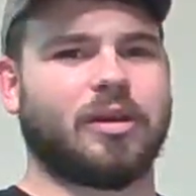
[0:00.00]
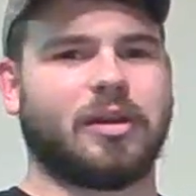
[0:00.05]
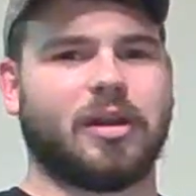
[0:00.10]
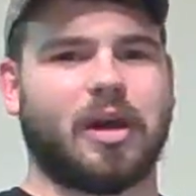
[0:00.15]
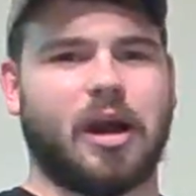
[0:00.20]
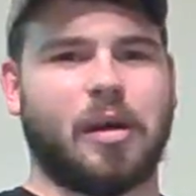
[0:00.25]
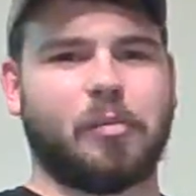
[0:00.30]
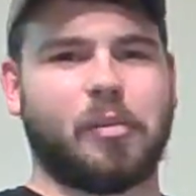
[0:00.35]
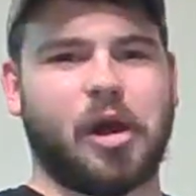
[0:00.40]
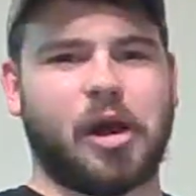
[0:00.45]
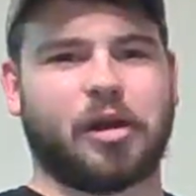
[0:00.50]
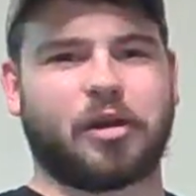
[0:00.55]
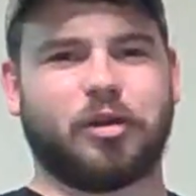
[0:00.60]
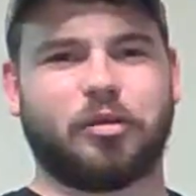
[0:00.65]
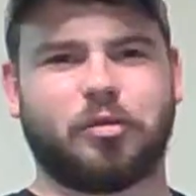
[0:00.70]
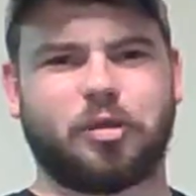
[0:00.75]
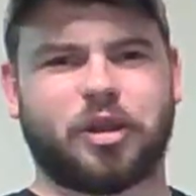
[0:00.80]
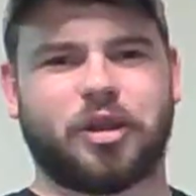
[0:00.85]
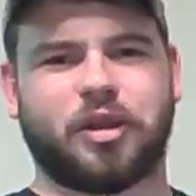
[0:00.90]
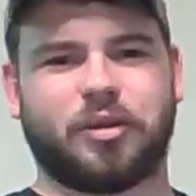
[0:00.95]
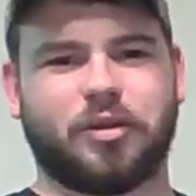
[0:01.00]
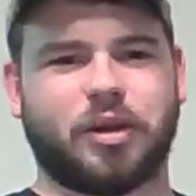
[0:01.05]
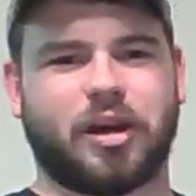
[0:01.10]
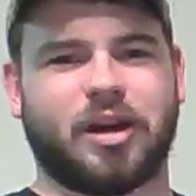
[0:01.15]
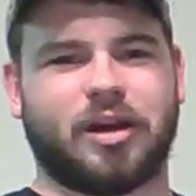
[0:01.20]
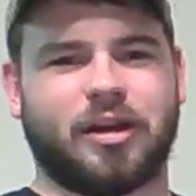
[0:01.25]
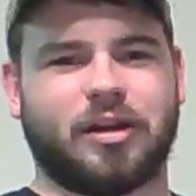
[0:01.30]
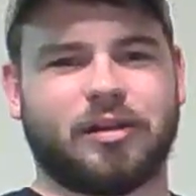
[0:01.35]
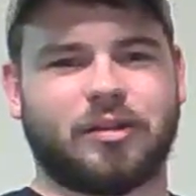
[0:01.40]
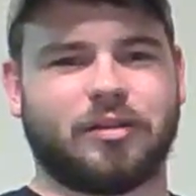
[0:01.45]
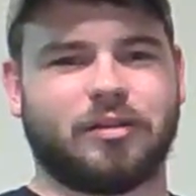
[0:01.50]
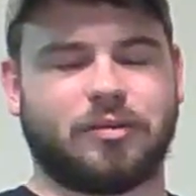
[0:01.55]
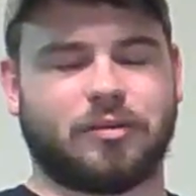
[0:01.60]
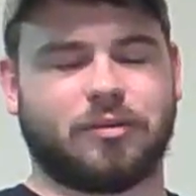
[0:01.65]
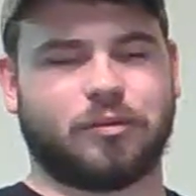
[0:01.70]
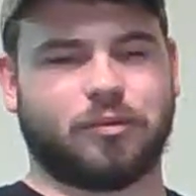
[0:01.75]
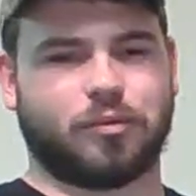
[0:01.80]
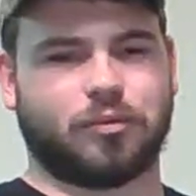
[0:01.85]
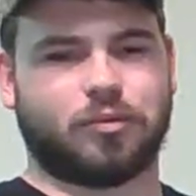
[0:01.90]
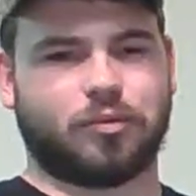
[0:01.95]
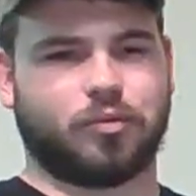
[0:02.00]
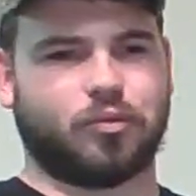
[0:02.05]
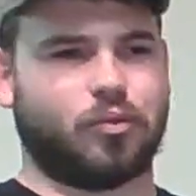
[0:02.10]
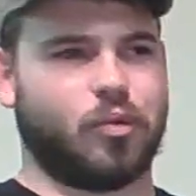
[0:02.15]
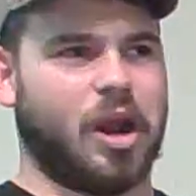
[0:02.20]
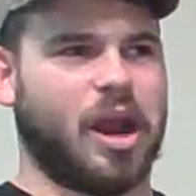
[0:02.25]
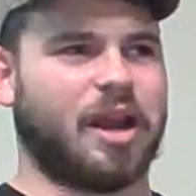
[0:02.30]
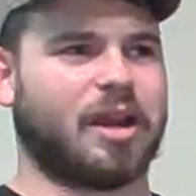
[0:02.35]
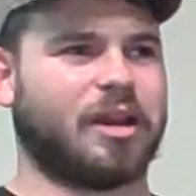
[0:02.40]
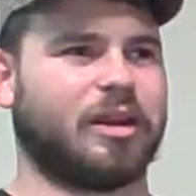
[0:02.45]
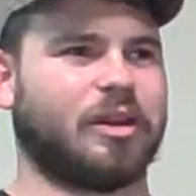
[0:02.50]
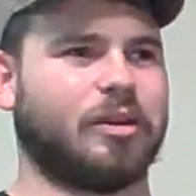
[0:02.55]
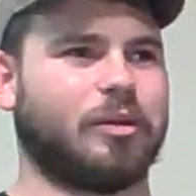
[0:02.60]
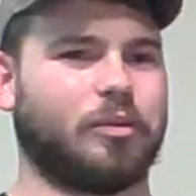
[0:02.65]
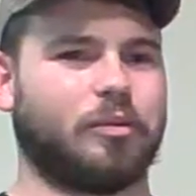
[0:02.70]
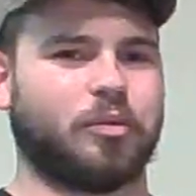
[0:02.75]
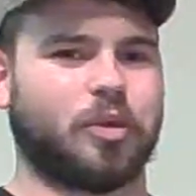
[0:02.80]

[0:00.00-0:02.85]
I'm not going to be racking